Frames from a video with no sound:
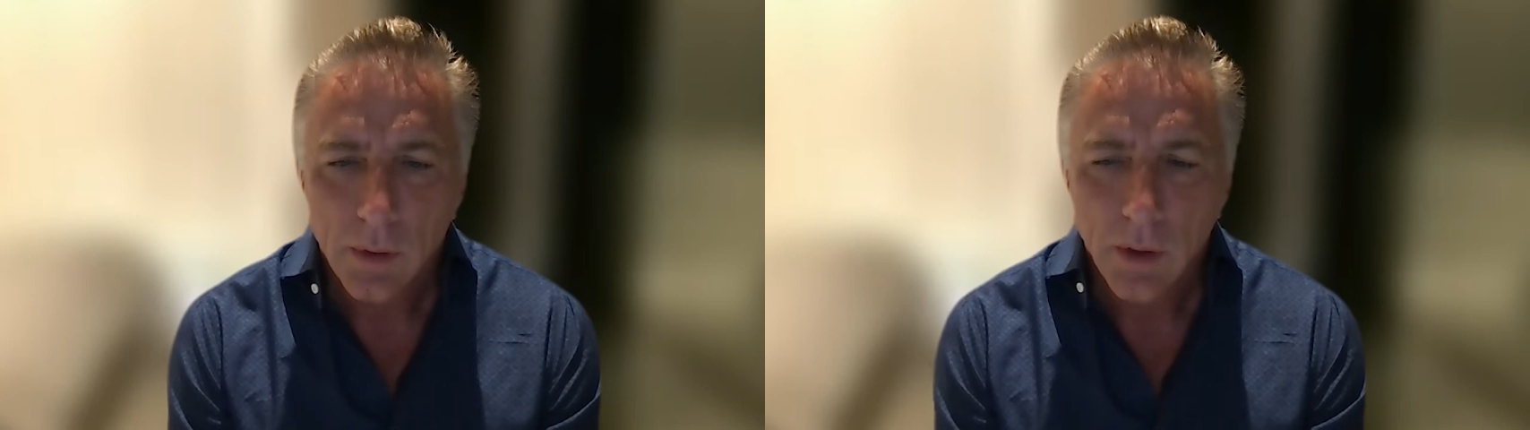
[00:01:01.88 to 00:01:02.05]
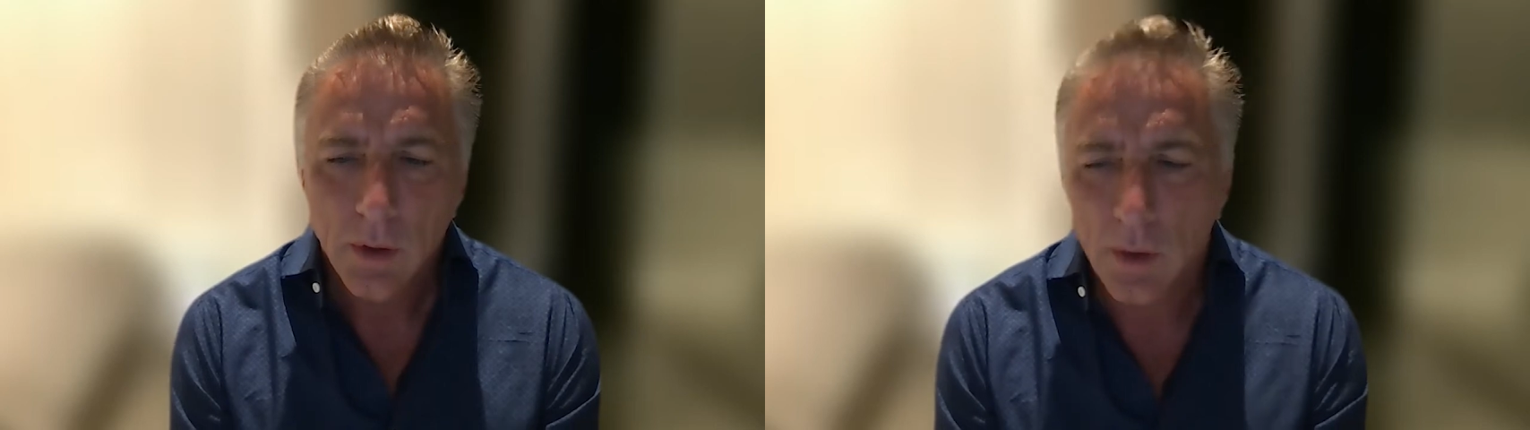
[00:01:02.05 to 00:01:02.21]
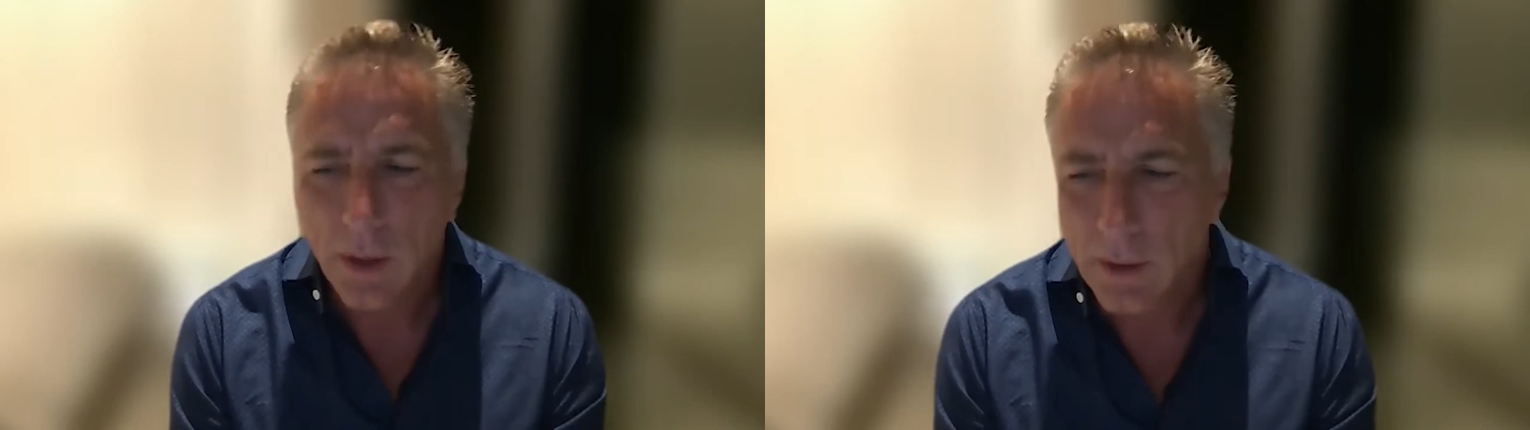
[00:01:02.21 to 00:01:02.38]

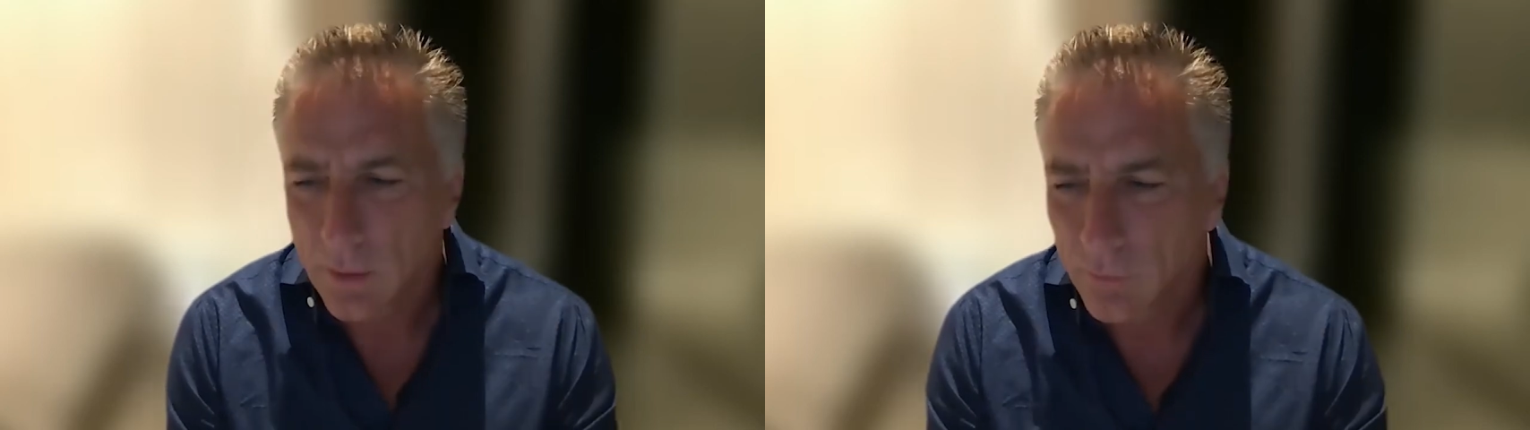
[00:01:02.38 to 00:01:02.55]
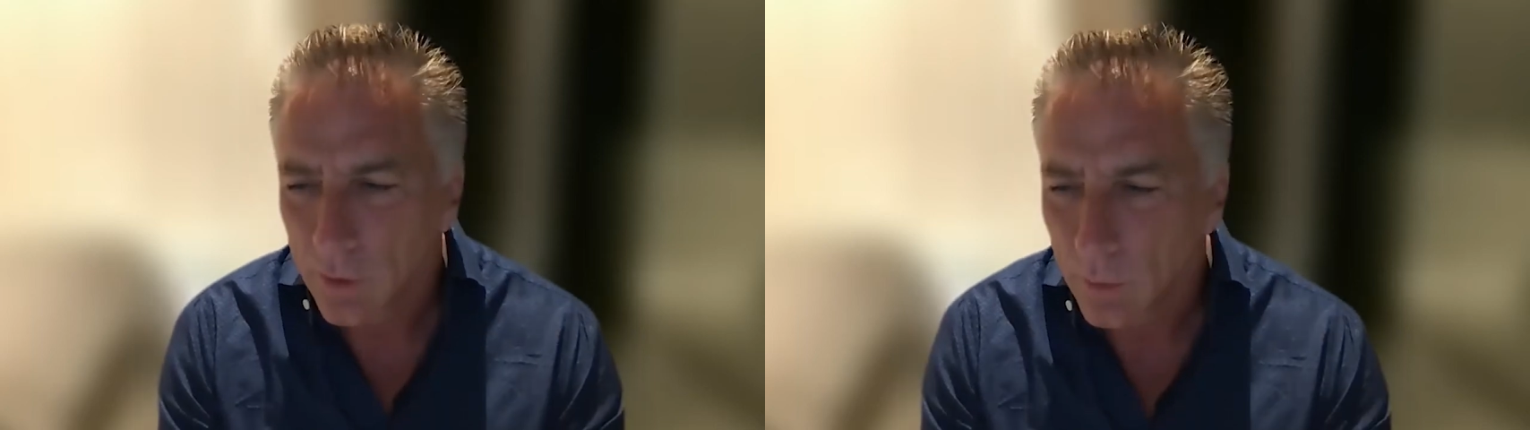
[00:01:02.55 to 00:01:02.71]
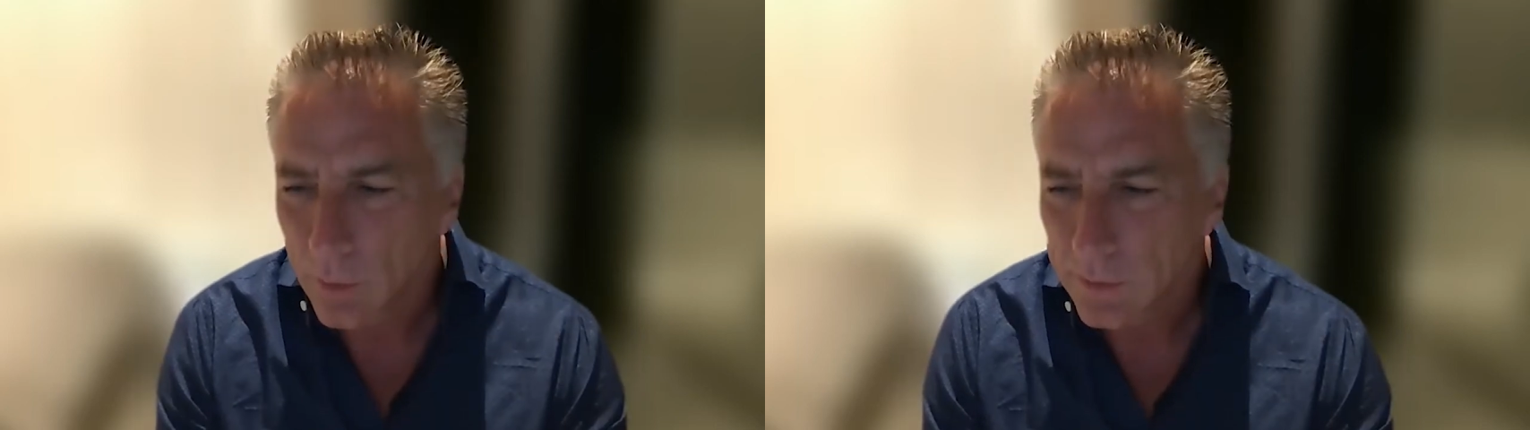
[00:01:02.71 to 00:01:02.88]
I
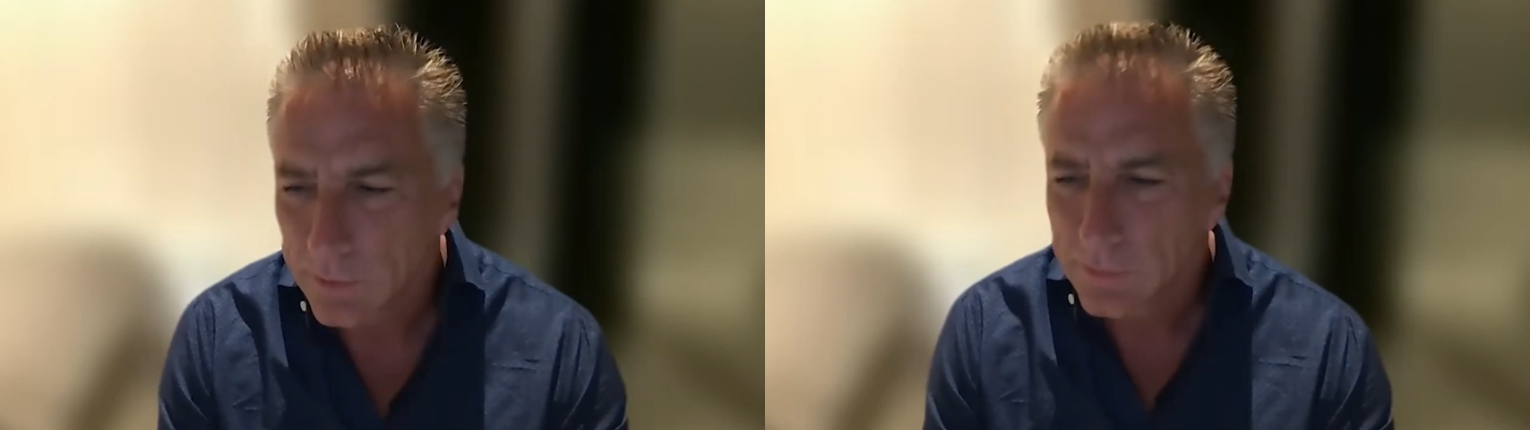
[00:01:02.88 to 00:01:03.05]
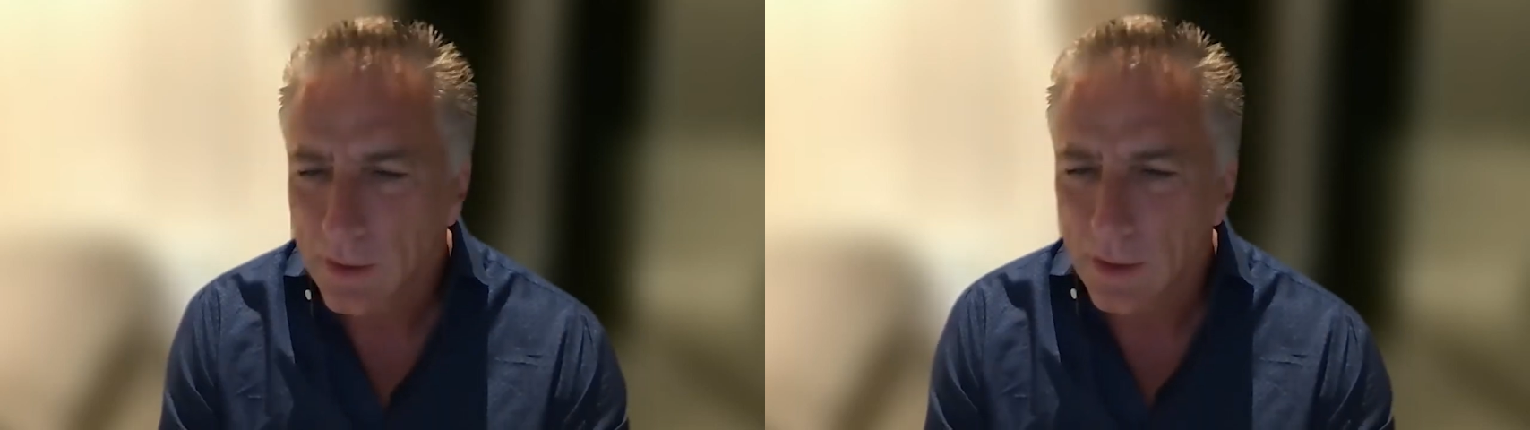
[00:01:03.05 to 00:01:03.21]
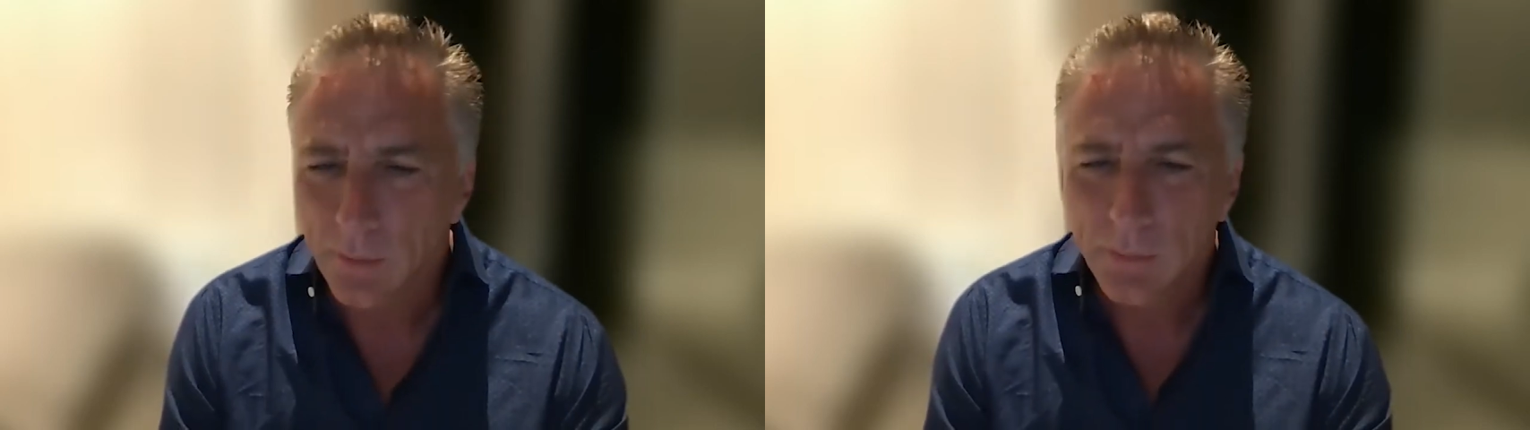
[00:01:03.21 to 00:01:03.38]
love where we
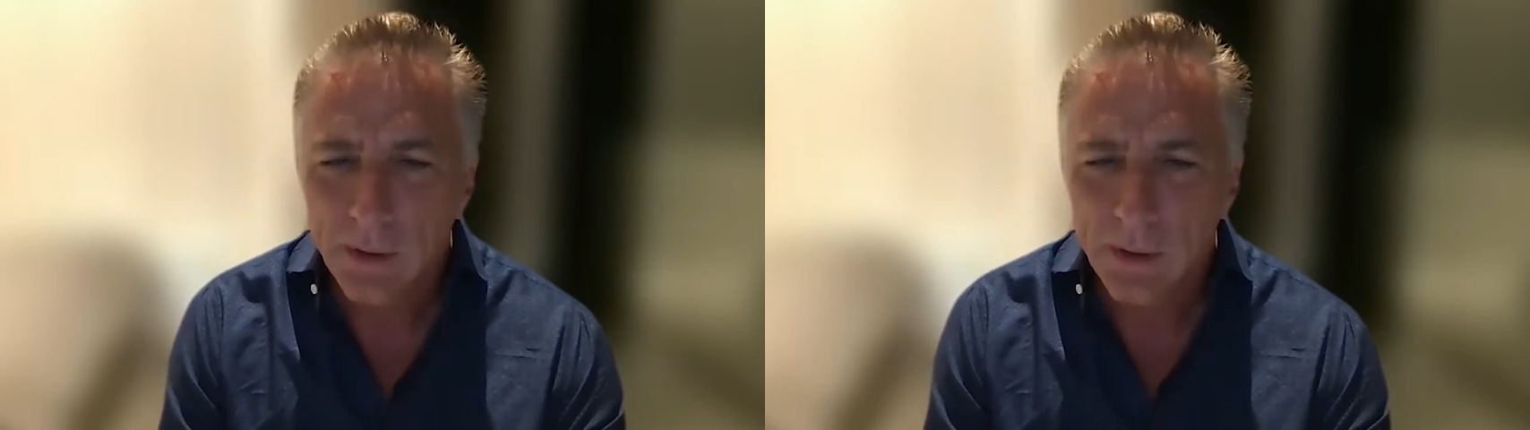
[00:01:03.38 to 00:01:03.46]
sit,